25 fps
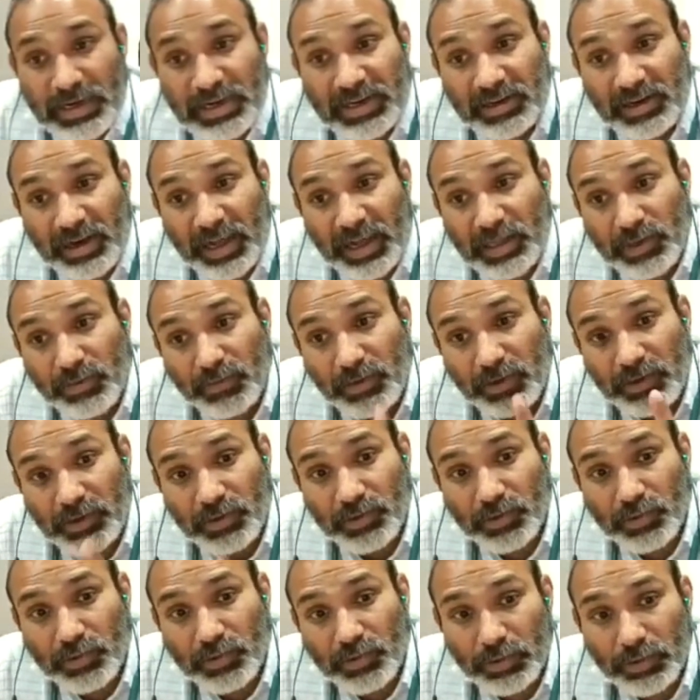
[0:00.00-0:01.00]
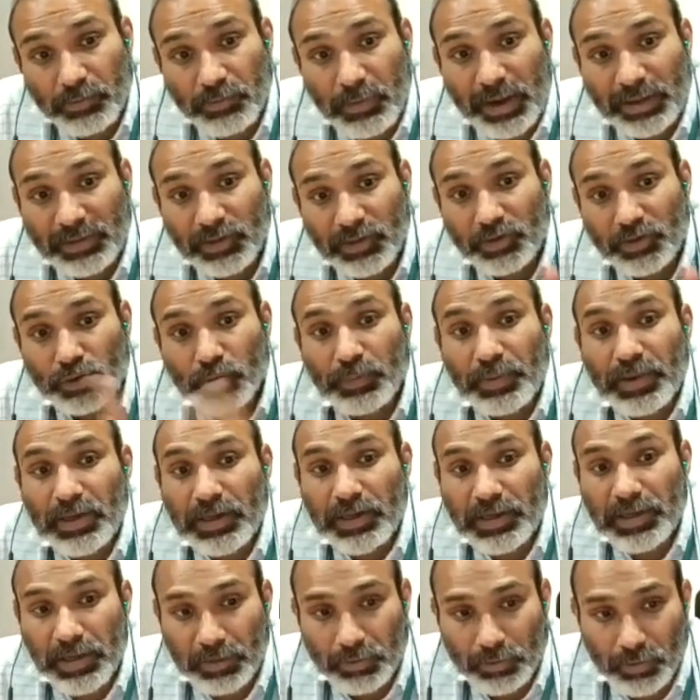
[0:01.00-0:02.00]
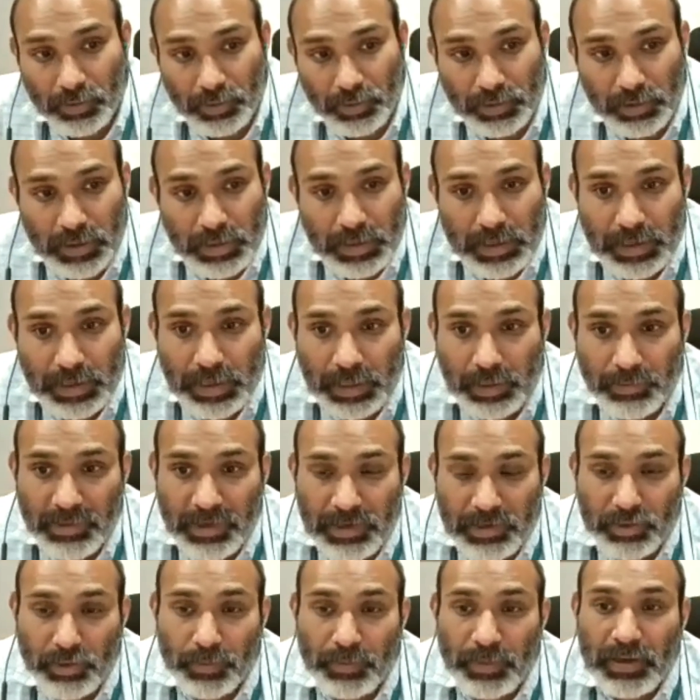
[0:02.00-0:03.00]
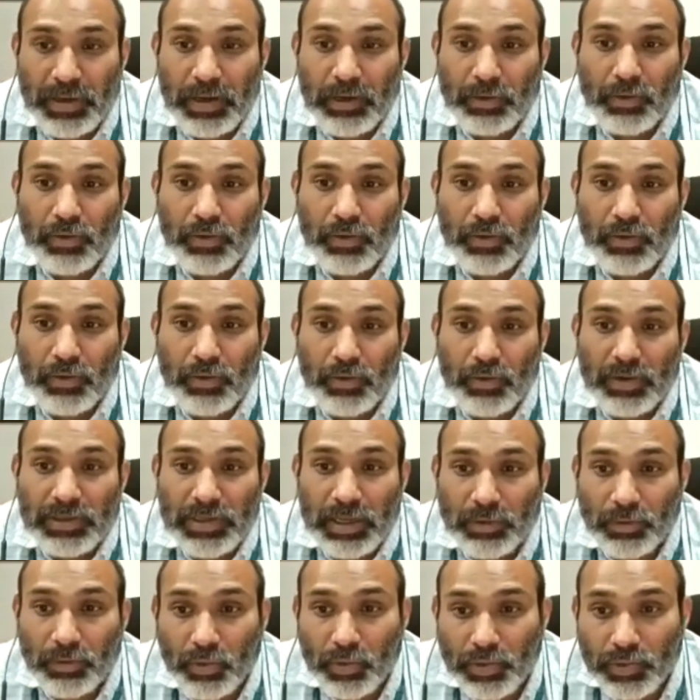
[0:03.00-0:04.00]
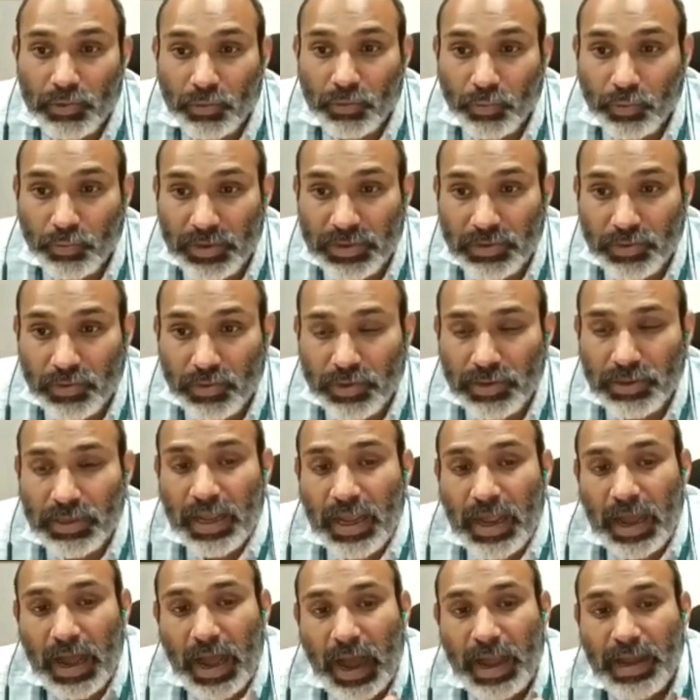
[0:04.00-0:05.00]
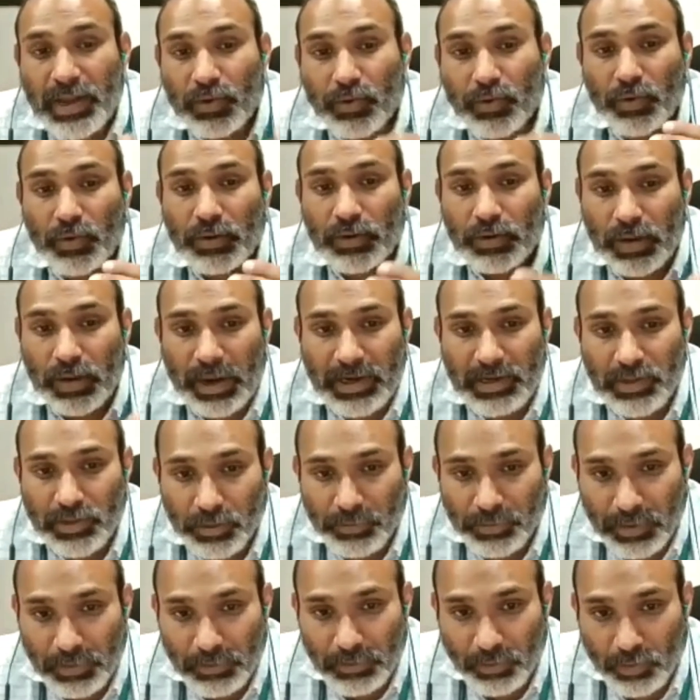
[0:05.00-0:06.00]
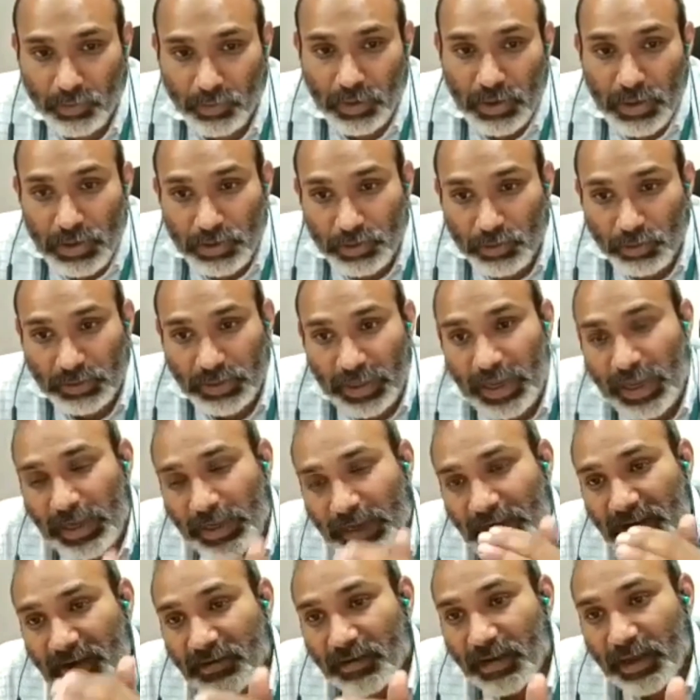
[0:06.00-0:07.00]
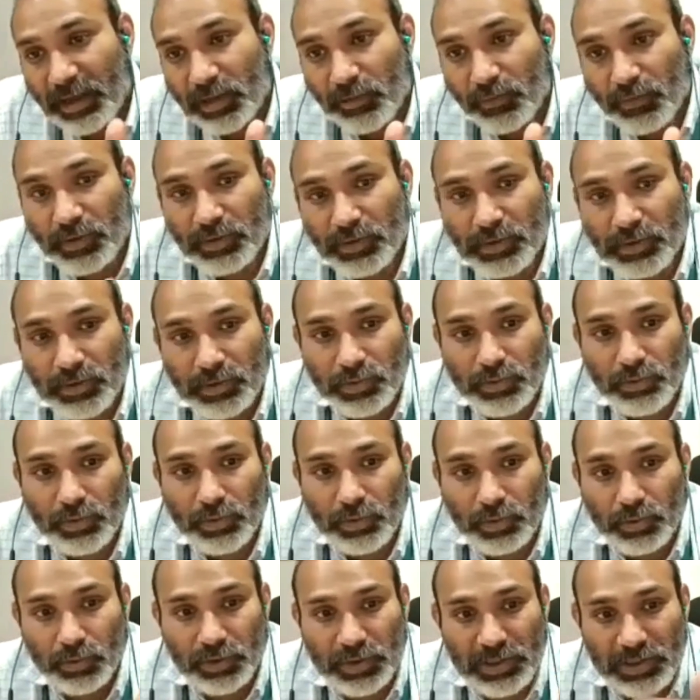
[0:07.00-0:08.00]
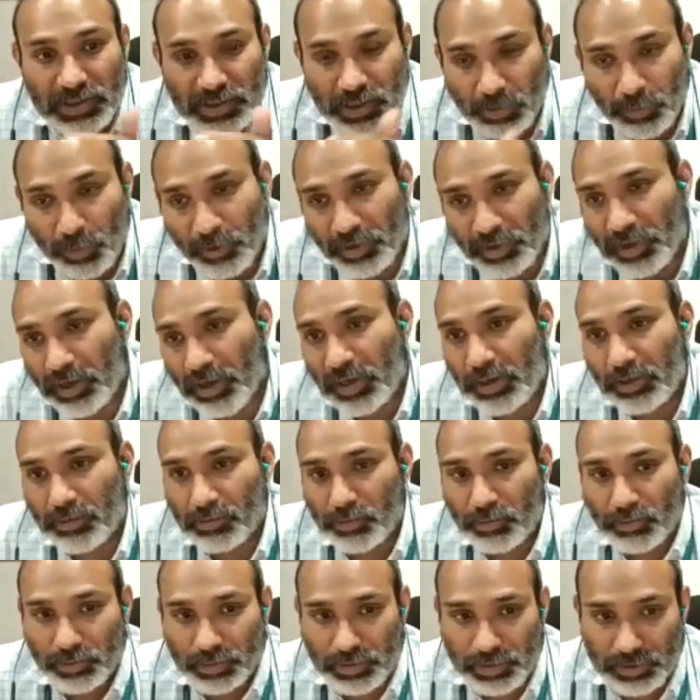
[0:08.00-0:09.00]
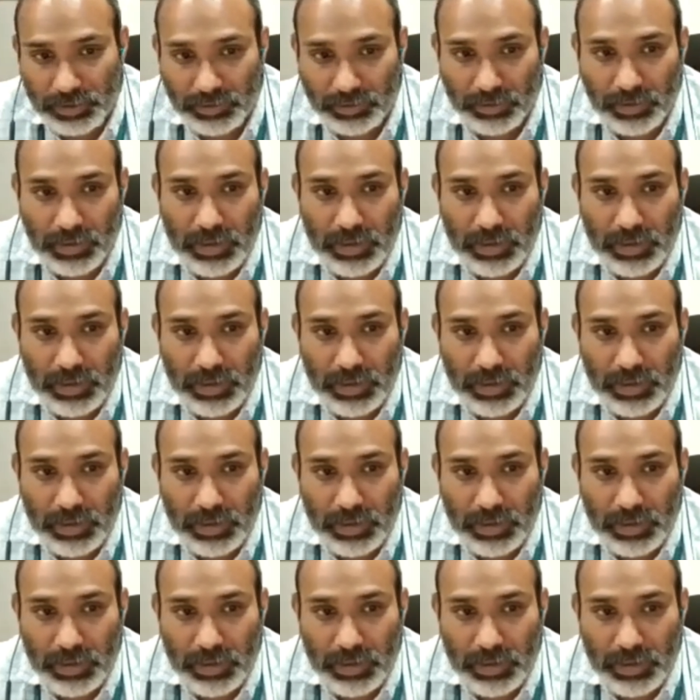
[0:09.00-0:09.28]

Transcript: Transfer the suit by the superior courts. It means superior courts are those which courts? High Court and Supreme Court. So they can transfer the suit to the subordinate courts